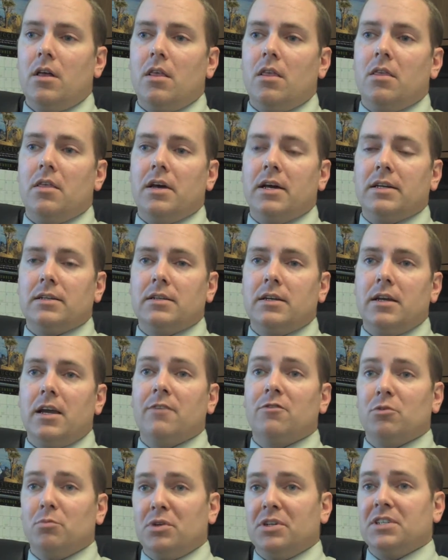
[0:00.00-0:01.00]
that
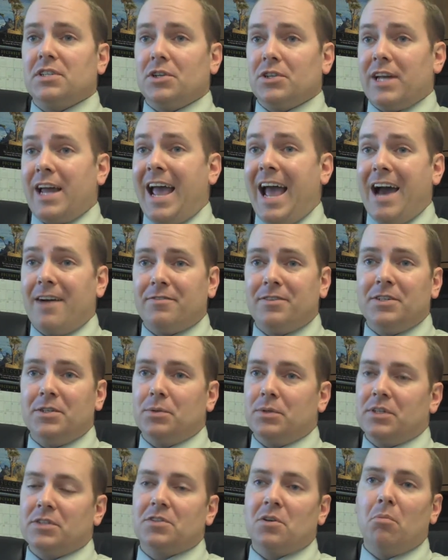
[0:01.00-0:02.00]
everybody's going to have to do it
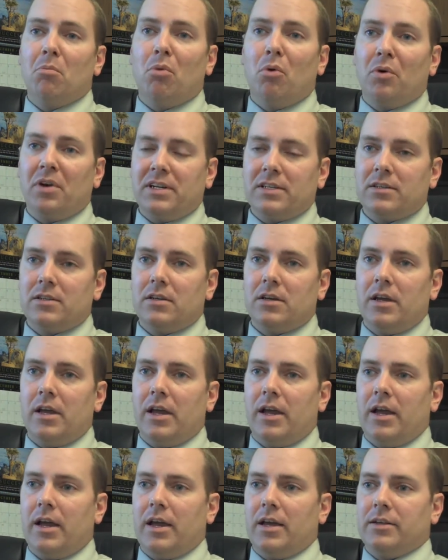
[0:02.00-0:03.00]
at some point.
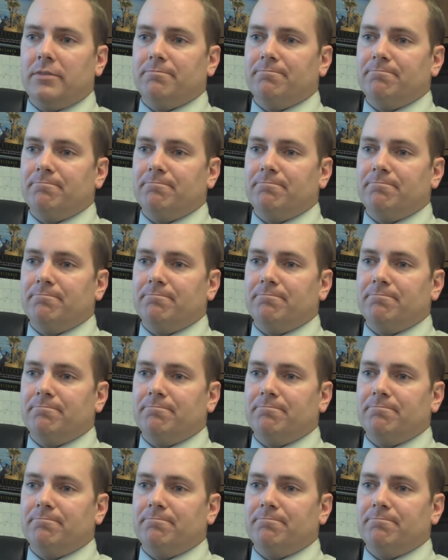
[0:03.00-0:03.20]
And